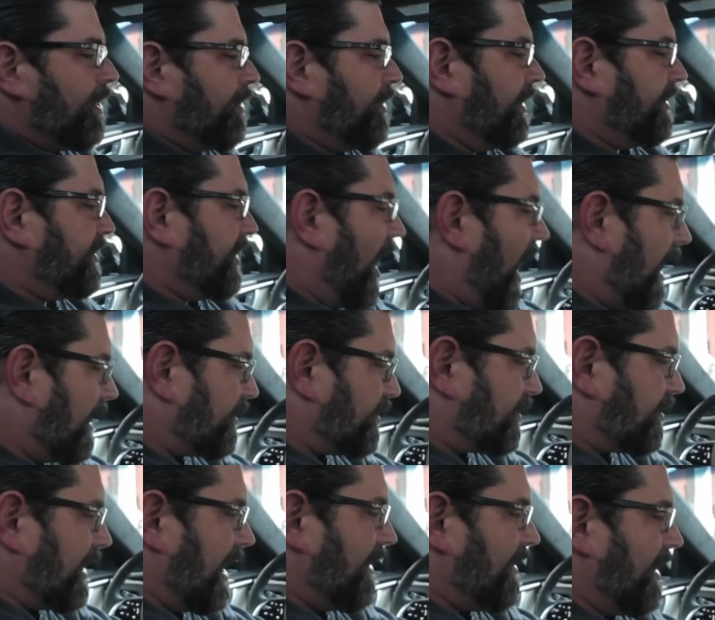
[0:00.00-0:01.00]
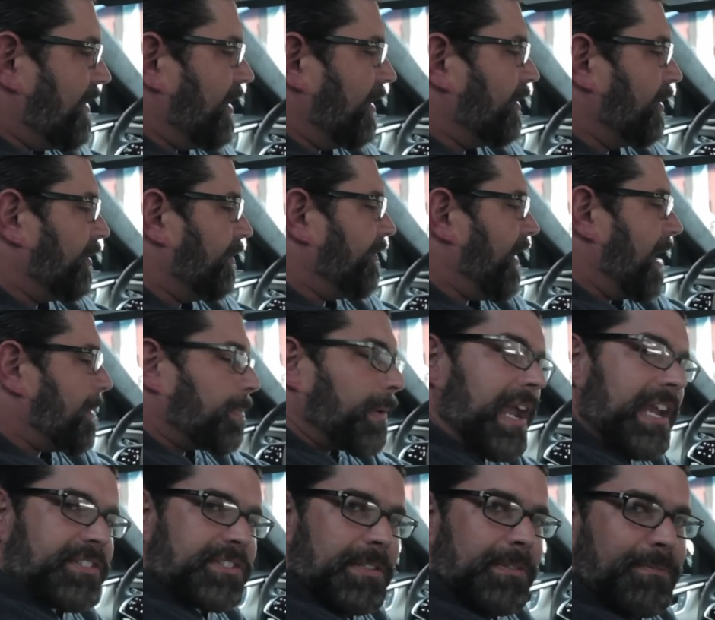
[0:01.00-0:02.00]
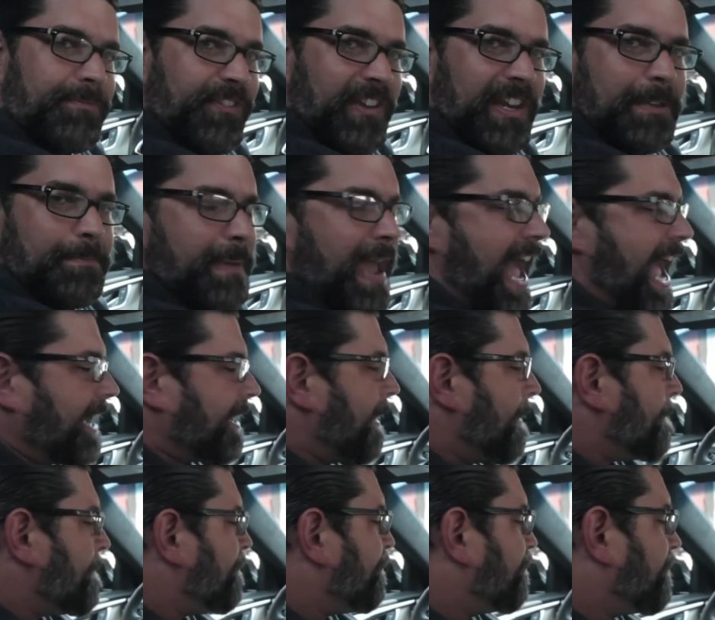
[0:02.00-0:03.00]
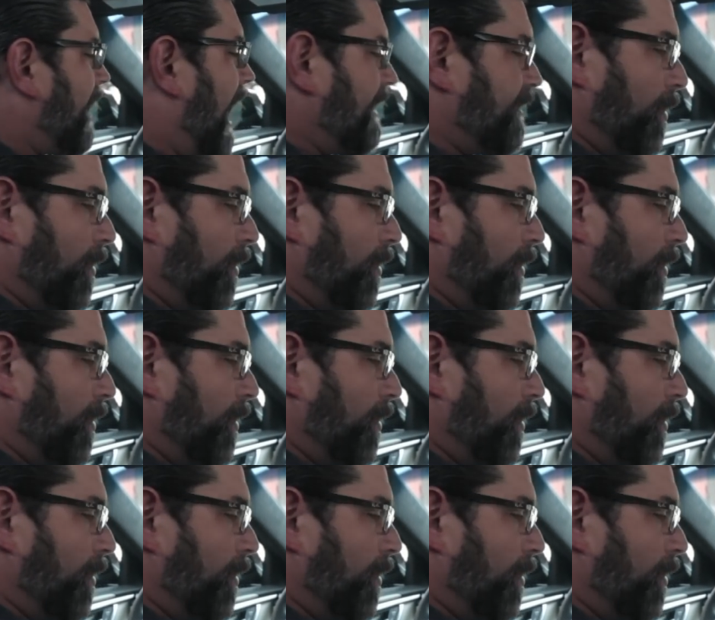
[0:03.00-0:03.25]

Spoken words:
The touch and then the little vibration feedback, I